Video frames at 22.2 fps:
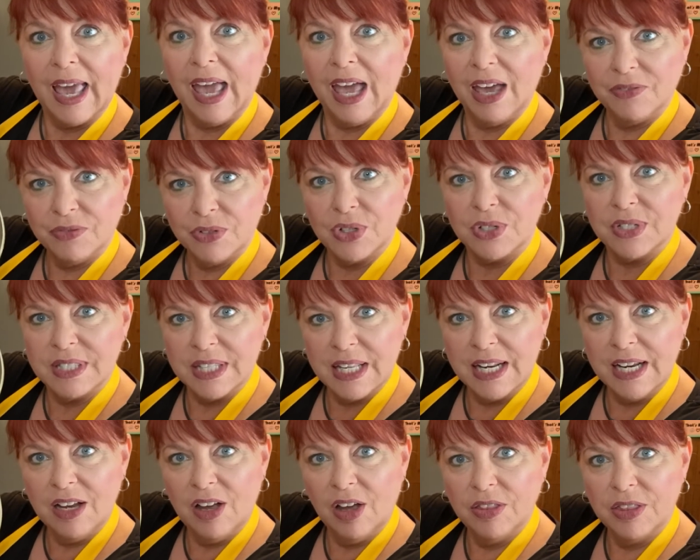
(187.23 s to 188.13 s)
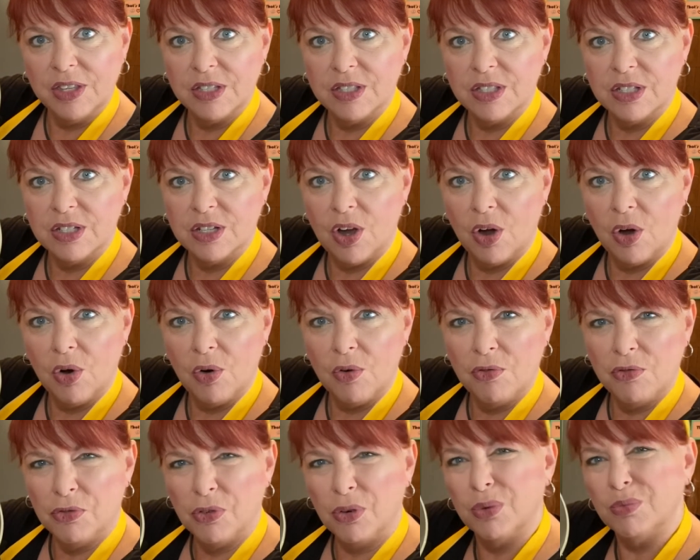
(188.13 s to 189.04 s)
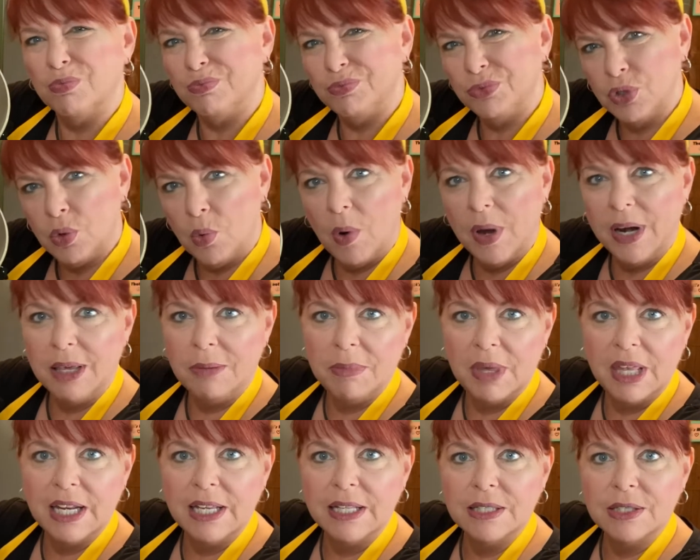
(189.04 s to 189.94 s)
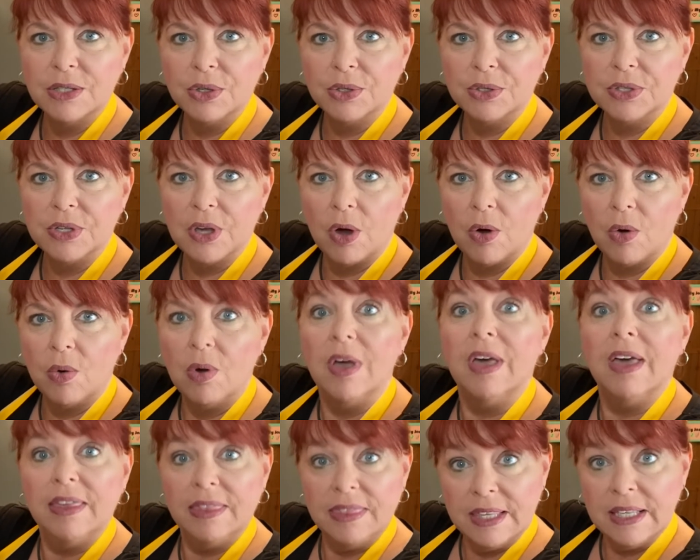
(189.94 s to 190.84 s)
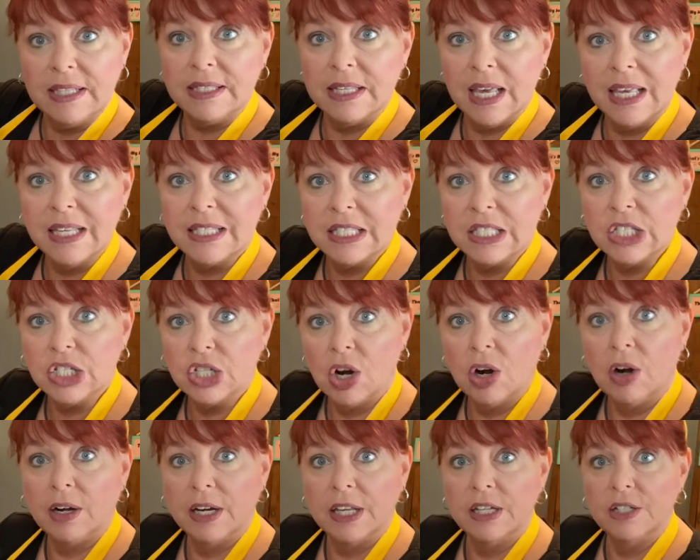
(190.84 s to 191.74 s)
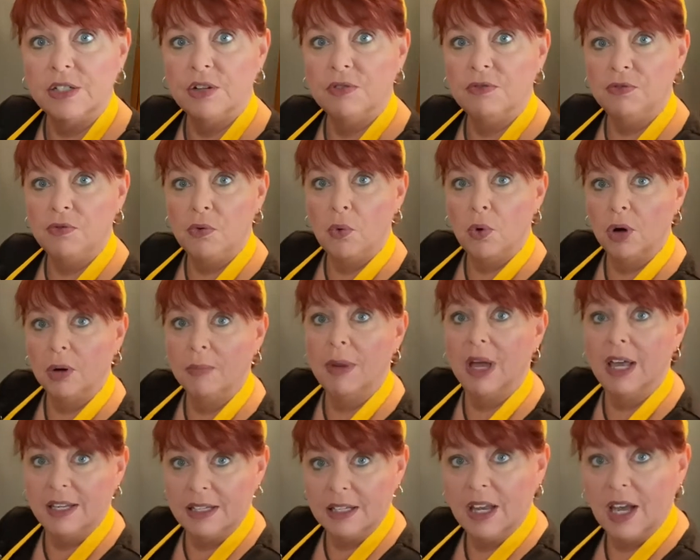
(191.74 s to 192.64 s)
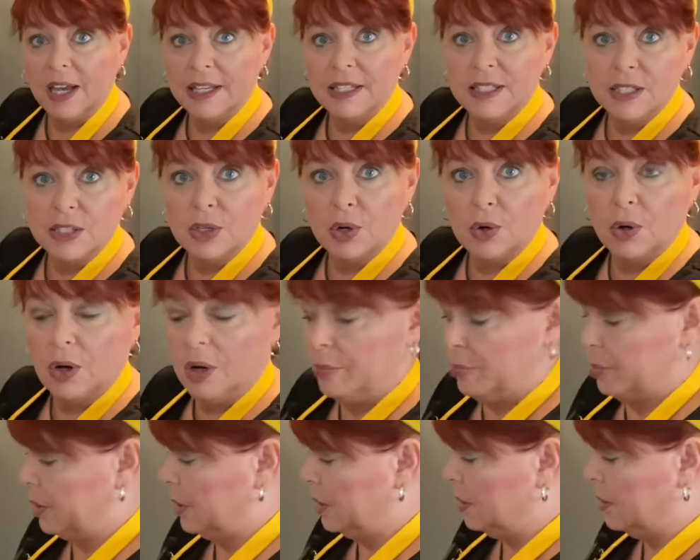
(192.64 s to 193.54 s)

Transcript: After sitting on the stove for 20 minutes or so, this has started to form a nice syrup.